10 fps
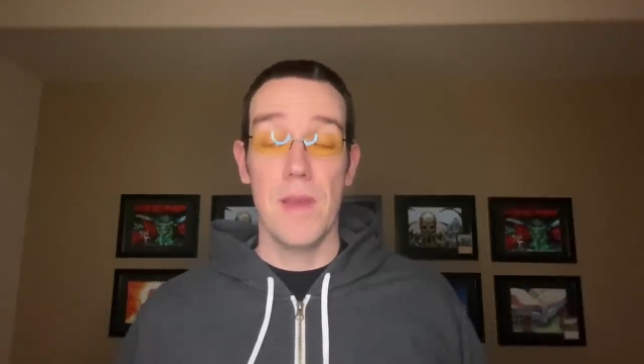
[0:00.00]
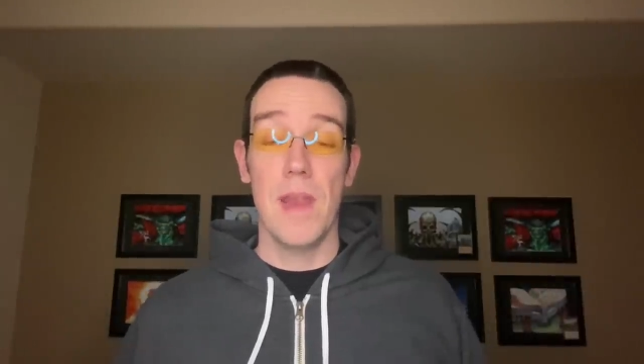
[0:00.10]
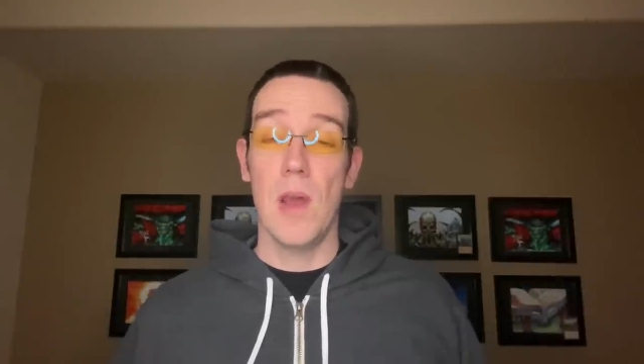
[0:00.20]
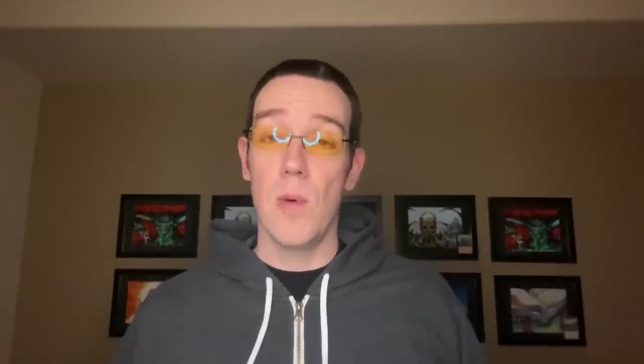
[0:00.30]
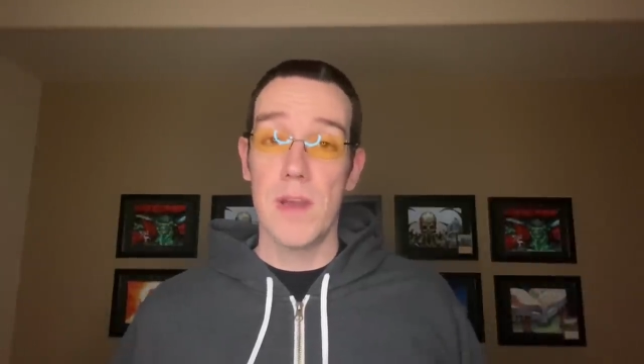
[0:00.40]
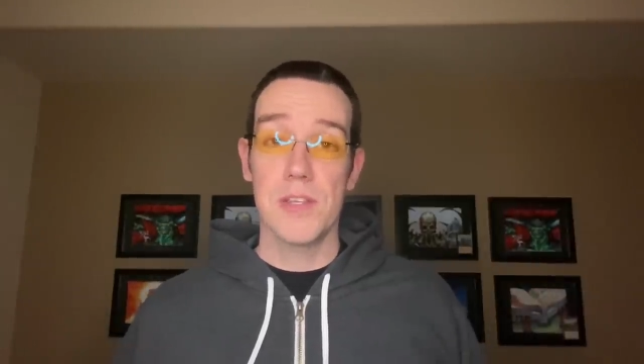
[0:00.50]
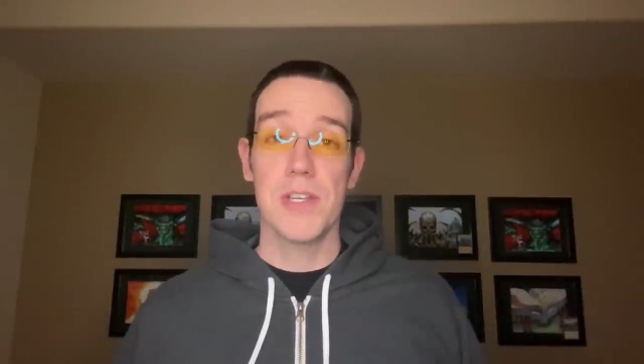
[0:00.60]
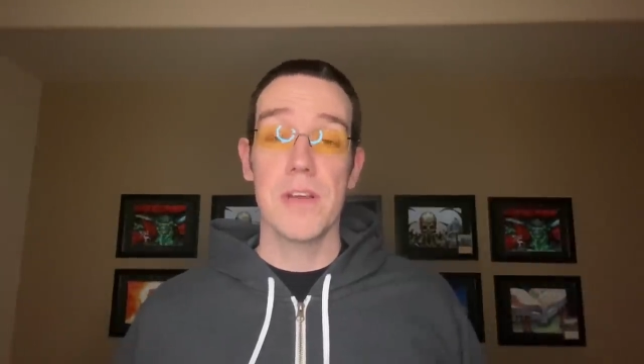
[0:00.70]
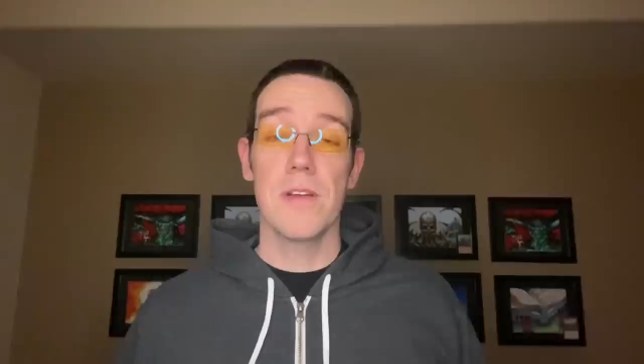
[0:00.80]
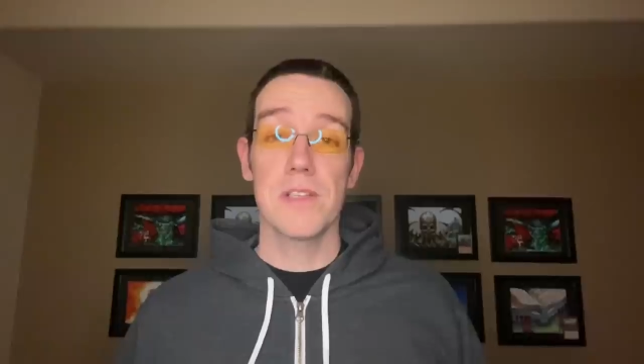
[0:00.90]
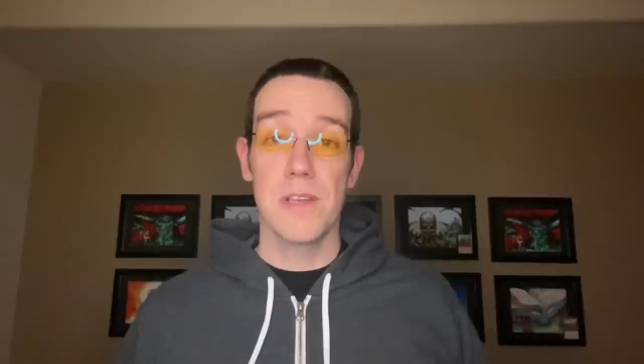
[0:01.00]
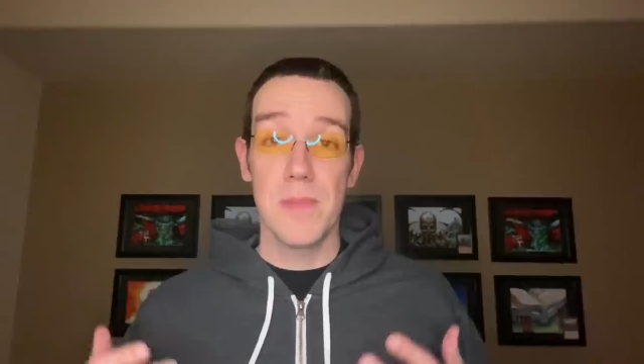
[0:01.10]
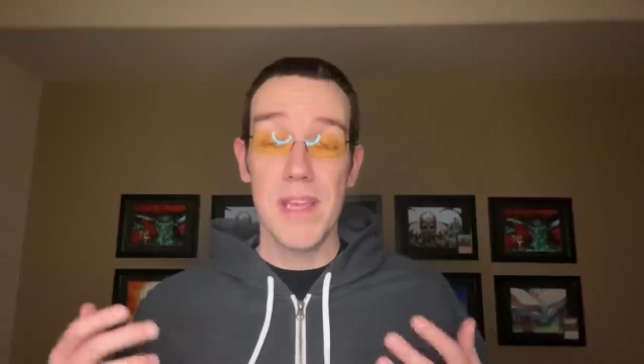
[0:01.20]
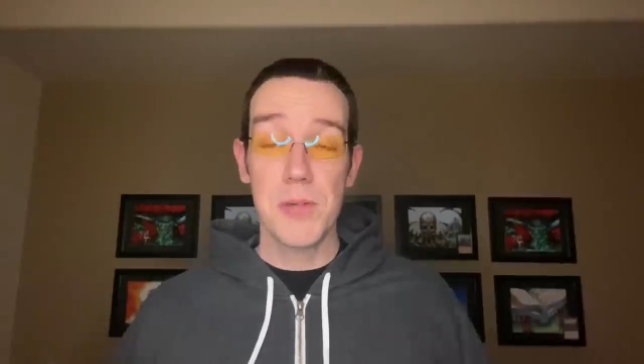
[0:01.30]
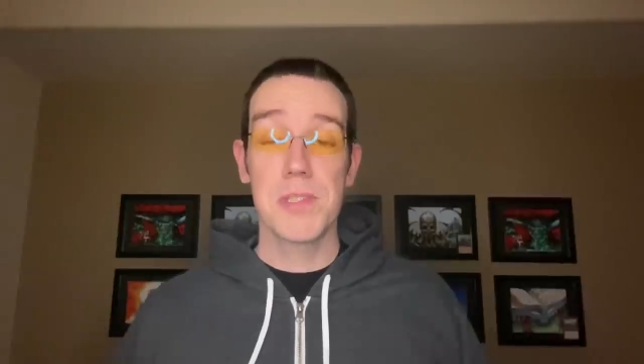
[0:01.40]
and I want to share
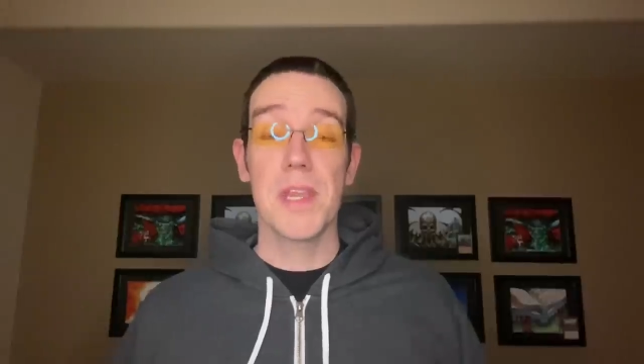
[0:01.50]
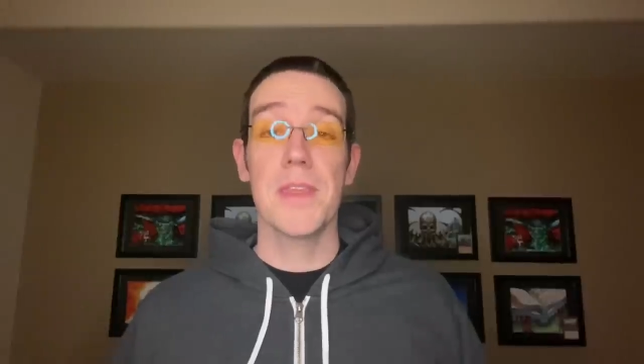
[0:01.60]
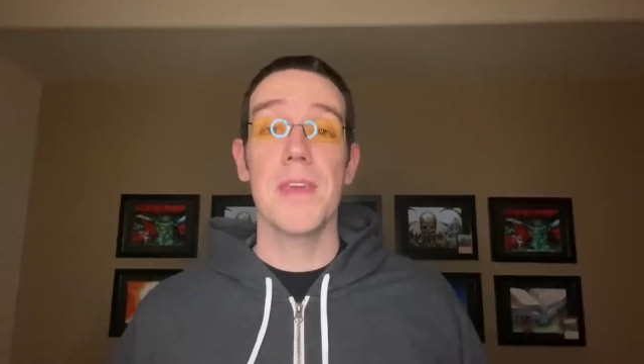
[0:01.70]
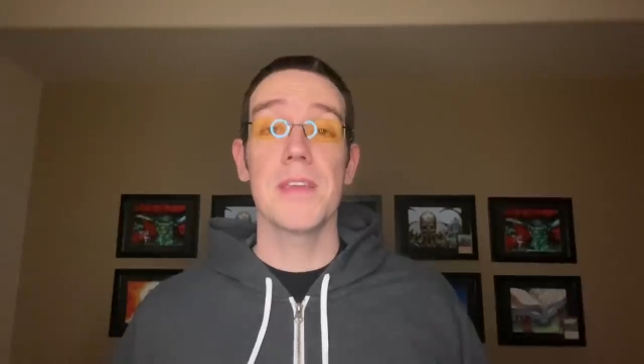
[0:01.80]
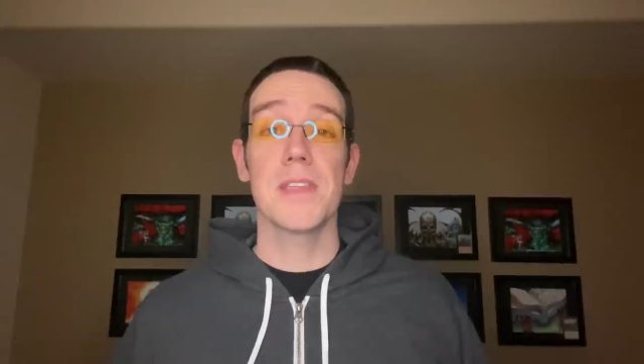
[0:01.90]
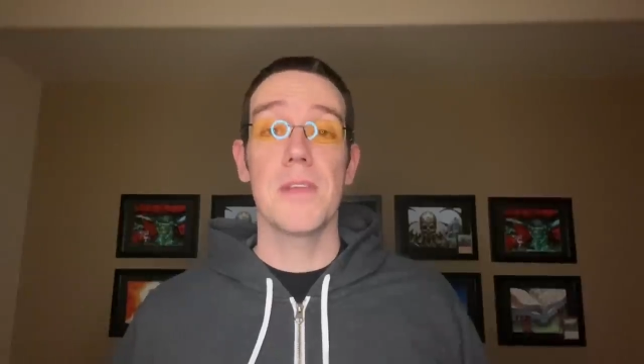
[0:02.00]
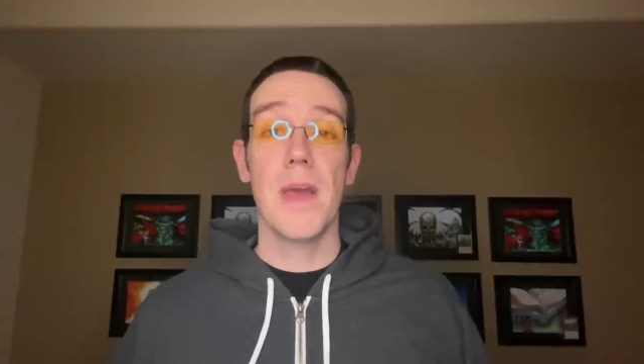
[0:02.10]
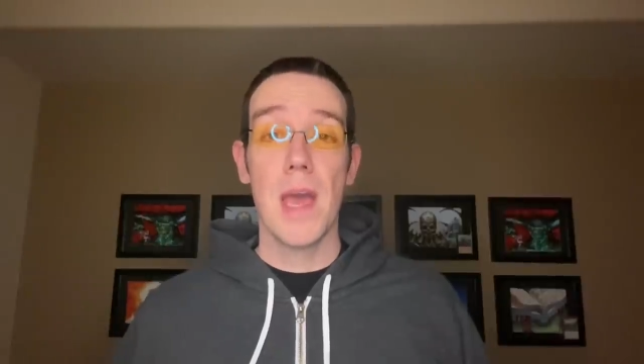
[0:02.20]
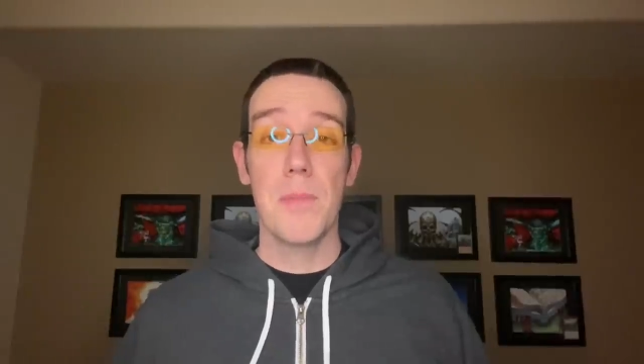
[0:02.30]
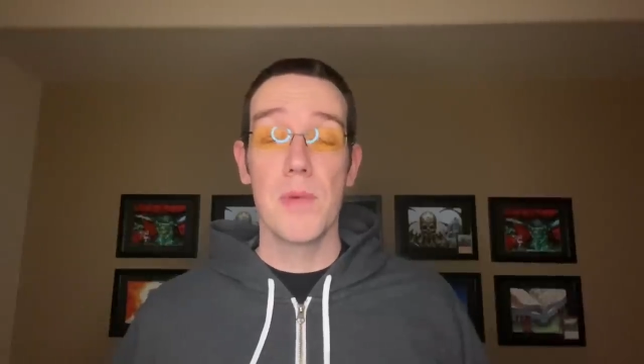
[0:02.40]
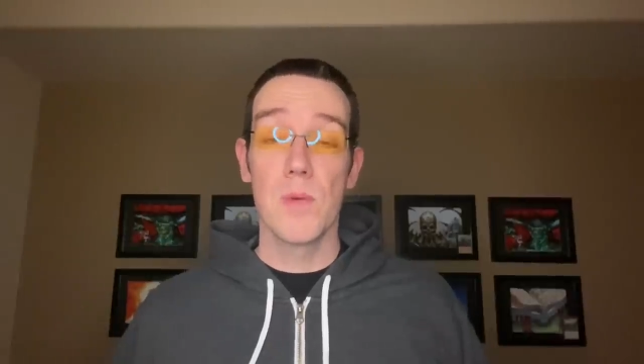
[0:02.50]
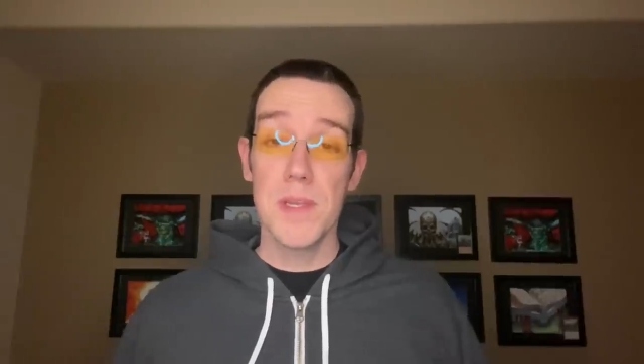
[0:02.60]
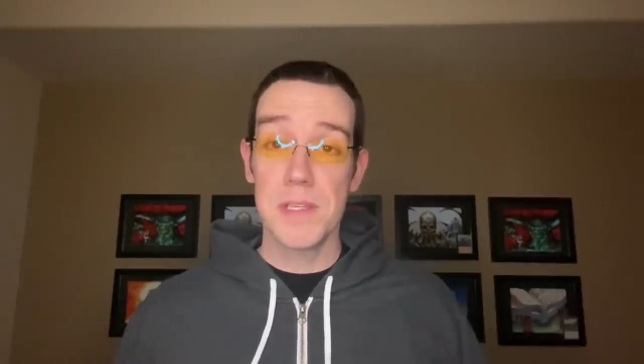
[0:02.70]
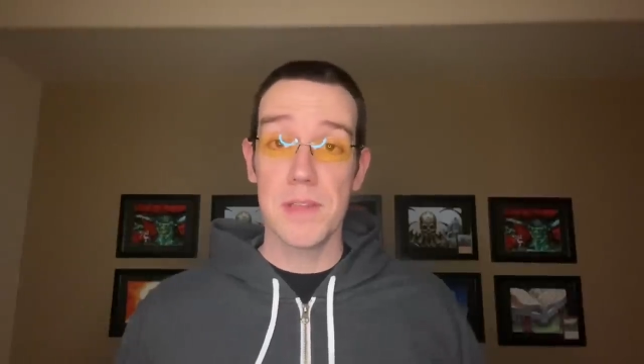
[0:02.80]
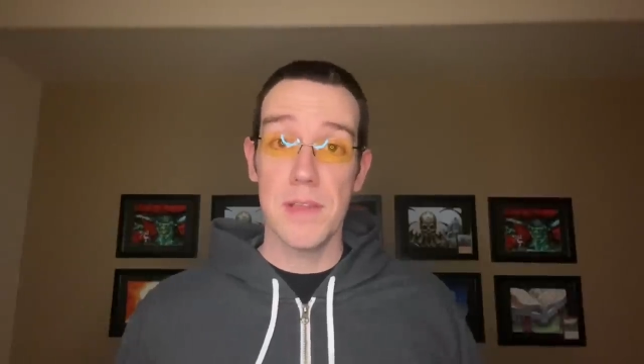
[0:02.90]
some interesting things that have happened
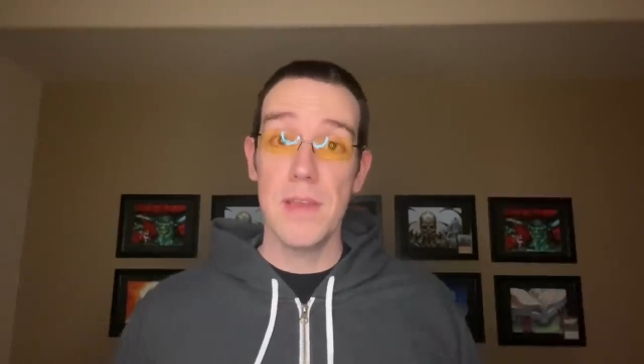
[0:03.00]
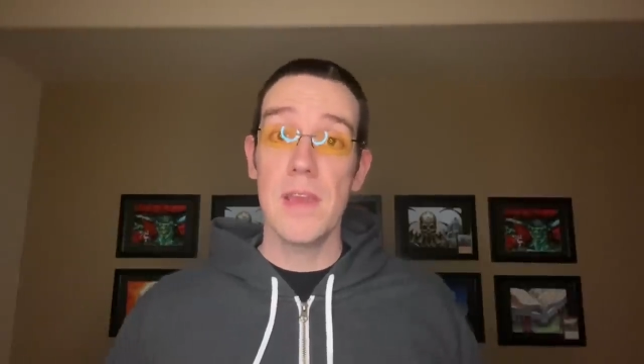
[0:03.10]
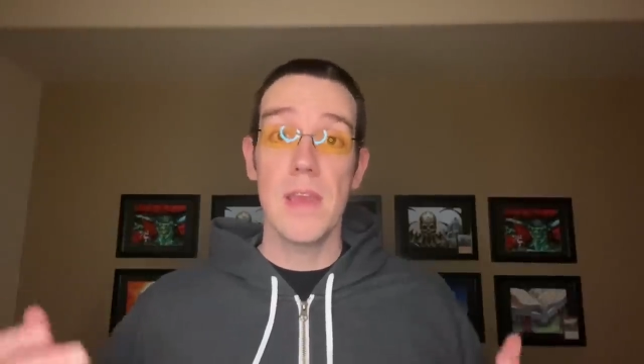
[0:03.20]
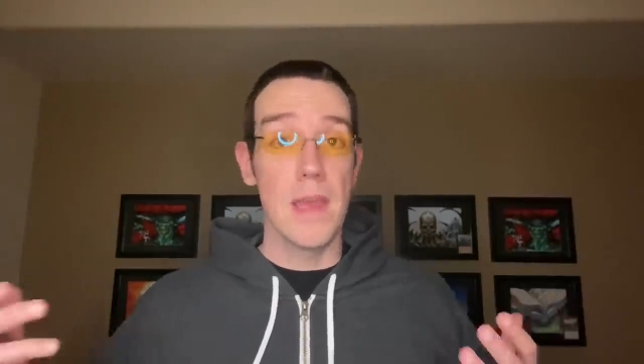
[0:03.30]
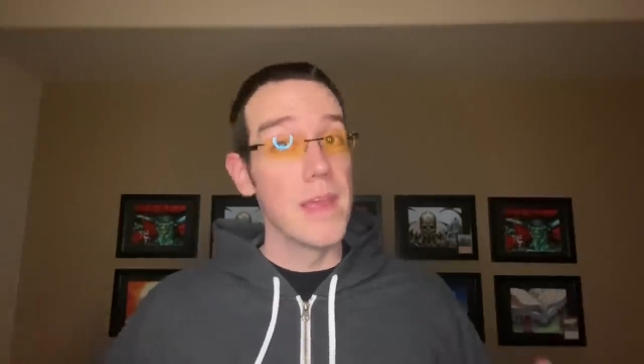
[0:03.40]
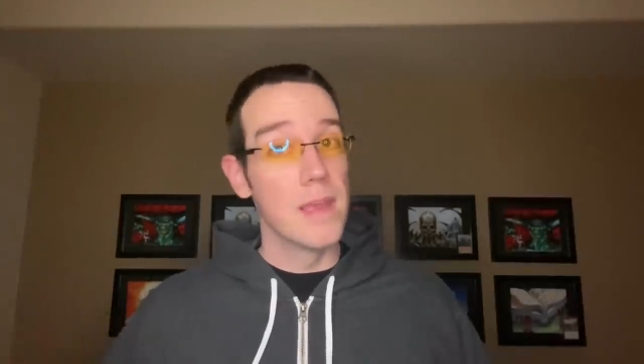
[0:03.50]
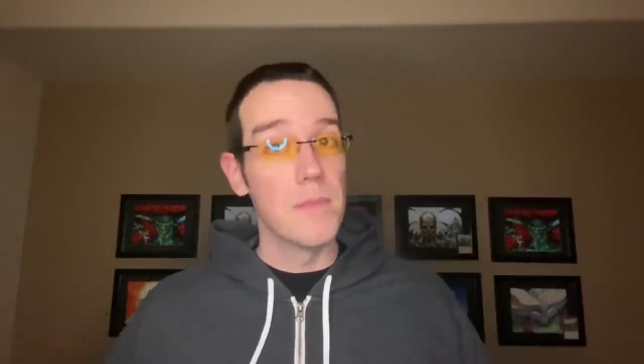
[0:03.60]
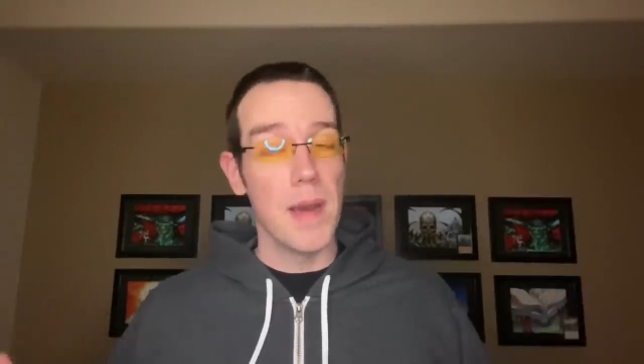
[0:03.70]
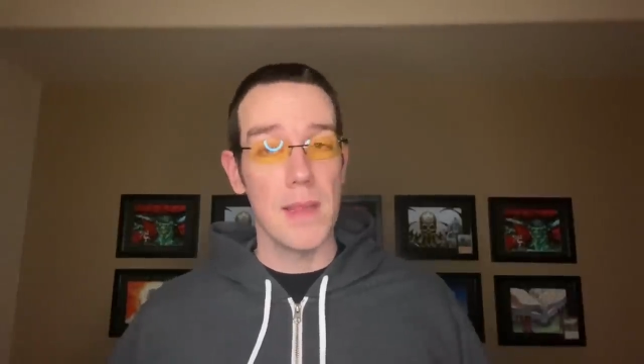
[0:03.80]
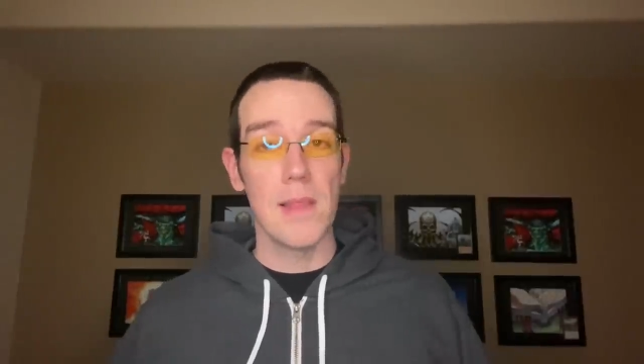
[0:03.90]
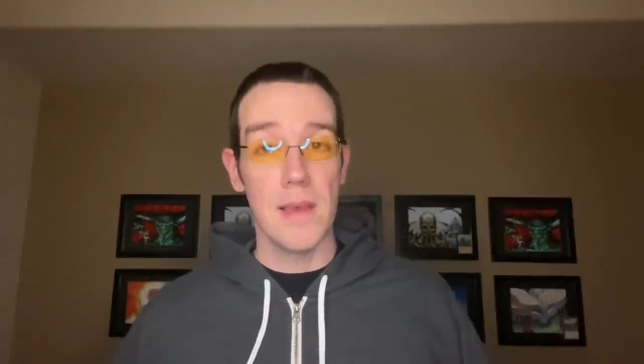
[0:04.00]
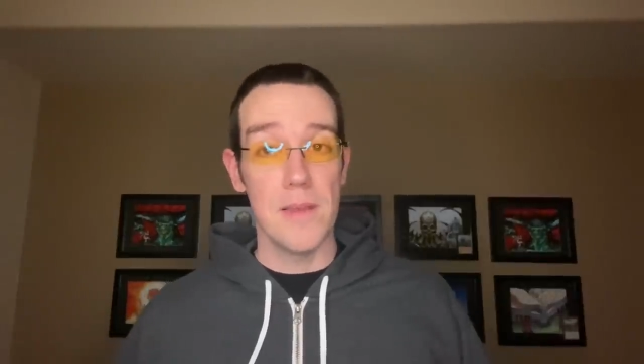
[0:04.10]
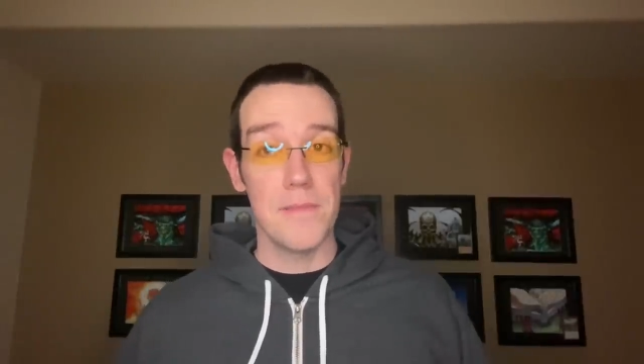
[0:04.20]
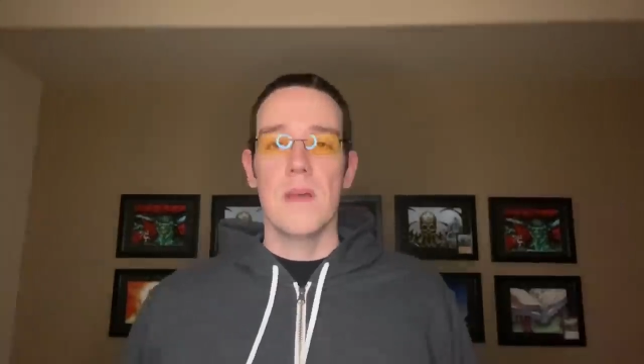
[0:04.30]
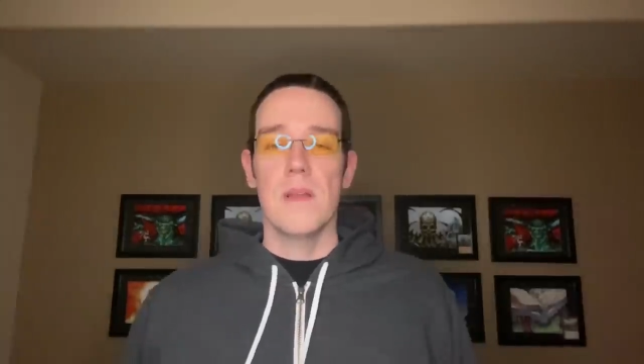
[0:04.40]
recently in my
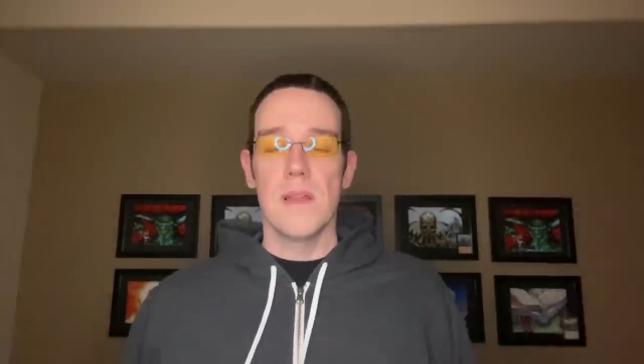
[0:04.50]
life.